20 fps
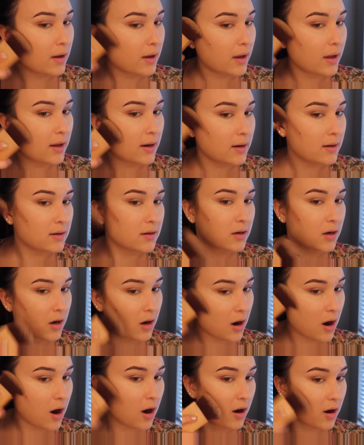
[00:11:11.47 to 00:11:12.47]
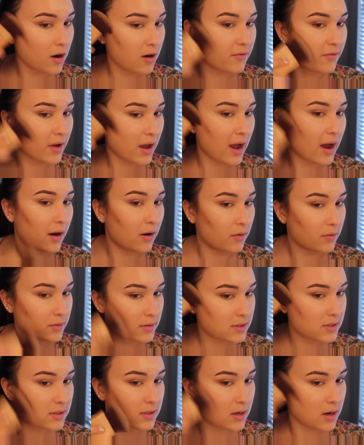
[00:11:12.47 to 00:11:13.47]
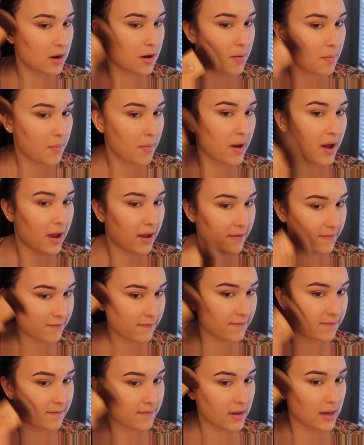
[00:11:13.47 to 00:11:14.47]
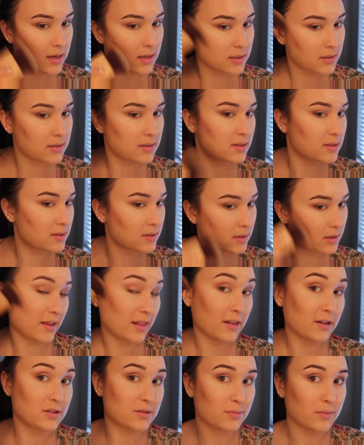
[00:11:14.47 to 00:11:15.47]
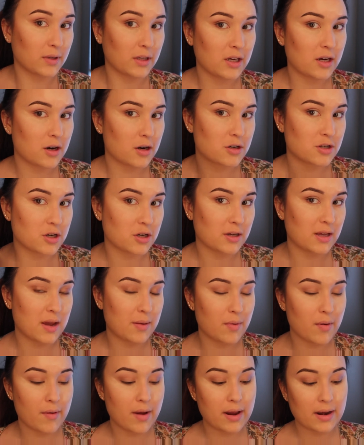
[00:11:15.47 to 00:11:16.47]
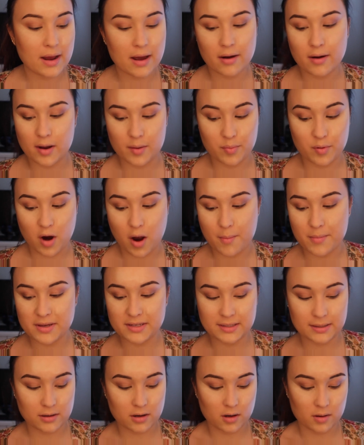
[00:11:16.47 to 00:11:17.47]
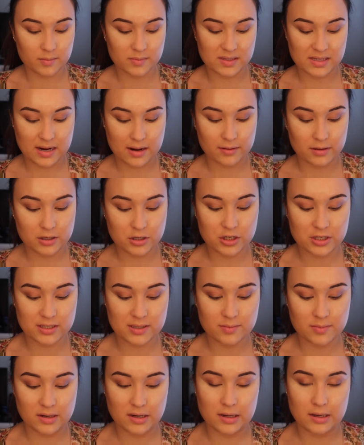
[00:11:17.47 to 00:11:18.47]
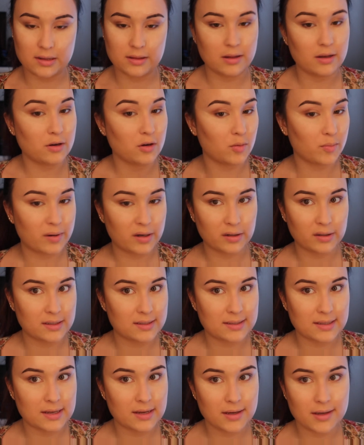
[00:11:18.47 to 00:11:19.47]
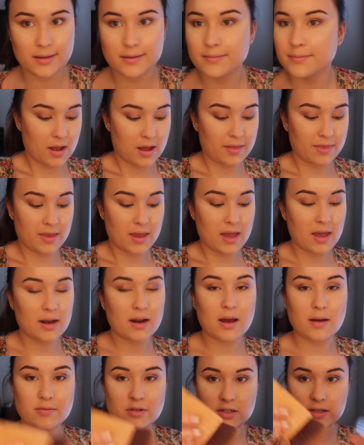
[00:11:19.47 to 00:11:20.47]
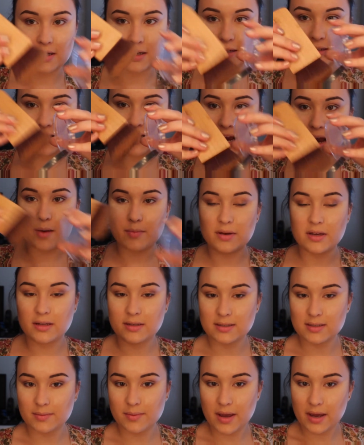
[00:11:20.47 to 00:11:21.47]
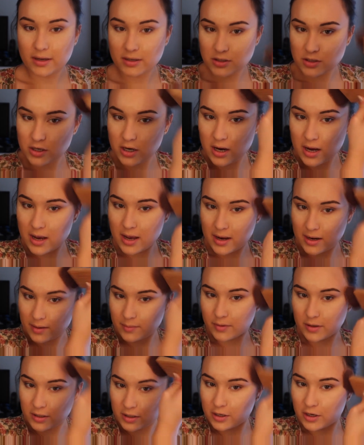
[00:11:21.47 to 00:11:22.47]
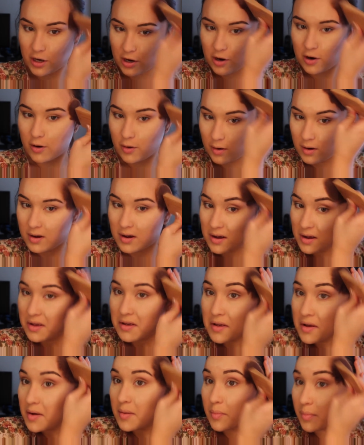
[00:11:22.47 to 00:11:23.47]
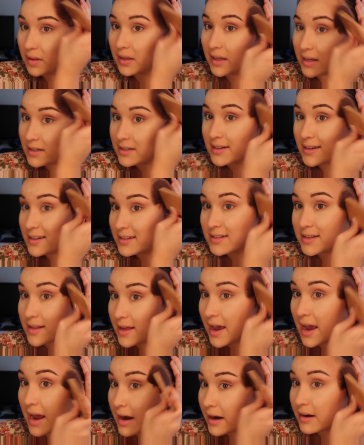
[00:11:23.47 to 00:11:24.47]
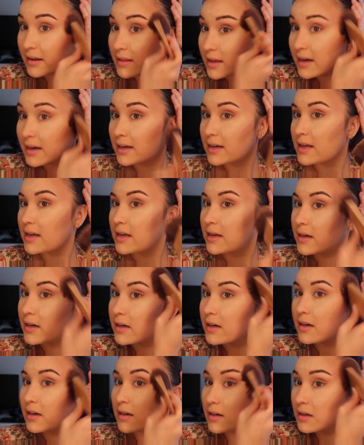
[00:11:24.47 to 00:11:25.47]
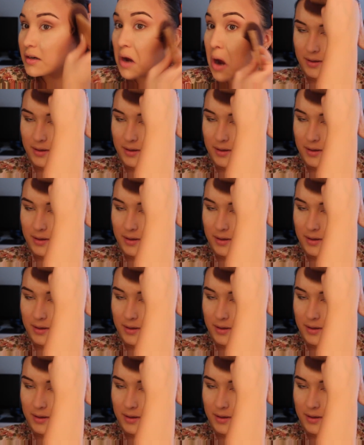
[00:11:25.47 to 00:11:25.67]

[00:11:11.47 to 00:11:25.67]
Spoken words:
and carve out my face. It looks really harsh on camera right now. I promise it calms down in just a minute and then you'll barely see it. And then I'm just gonna dab in some extra and I'm gonna go blend into the hairline here,